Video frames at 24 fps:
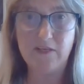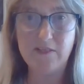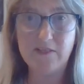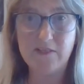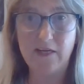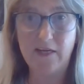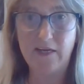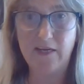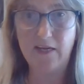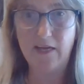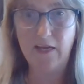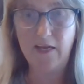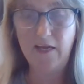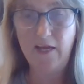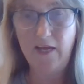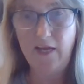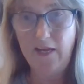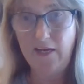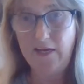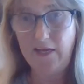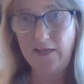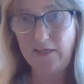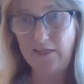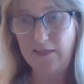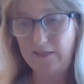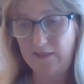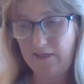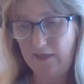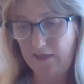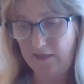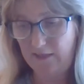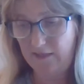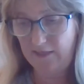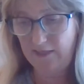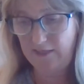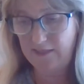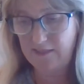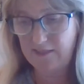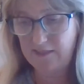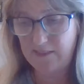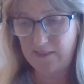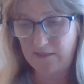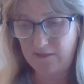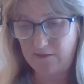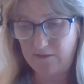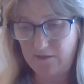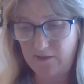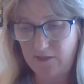take. Now,
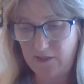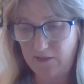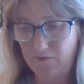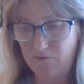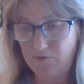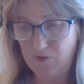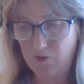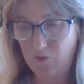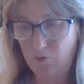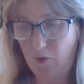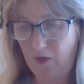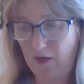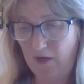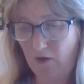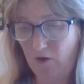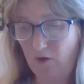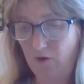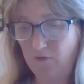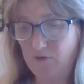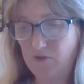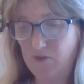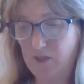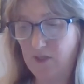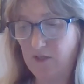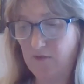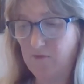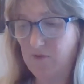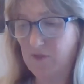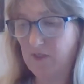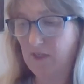Lisa gives quite a lot. She gives